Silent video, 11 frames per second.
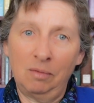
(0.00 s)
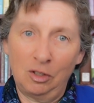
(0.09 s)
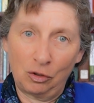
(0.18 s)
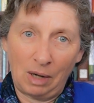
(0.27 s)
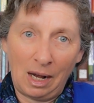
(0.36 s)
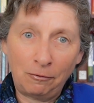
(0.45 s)
The
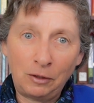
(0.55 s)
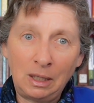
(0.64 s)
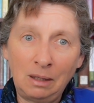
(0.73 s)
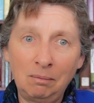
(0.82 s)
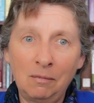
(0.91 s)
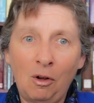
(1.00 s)

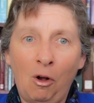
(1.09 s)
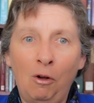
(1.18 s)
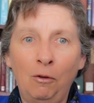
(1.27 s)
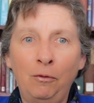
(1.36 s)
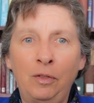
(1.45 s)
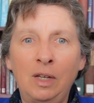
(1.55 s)
drafting
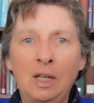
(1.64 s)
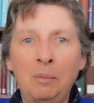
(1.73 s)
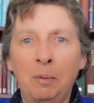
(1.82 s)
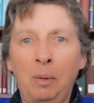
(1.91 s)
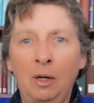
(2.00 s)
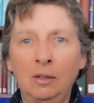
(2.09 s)
of the
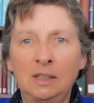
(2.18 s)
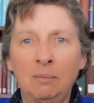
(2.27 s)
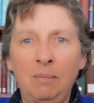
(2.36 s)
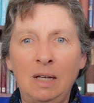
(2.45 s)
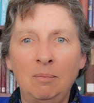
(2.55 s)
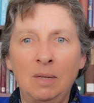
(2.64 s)
proposed
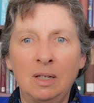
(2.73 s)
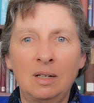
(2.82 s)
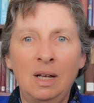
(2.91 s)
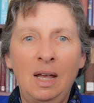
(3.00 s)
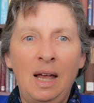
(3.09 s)
amendment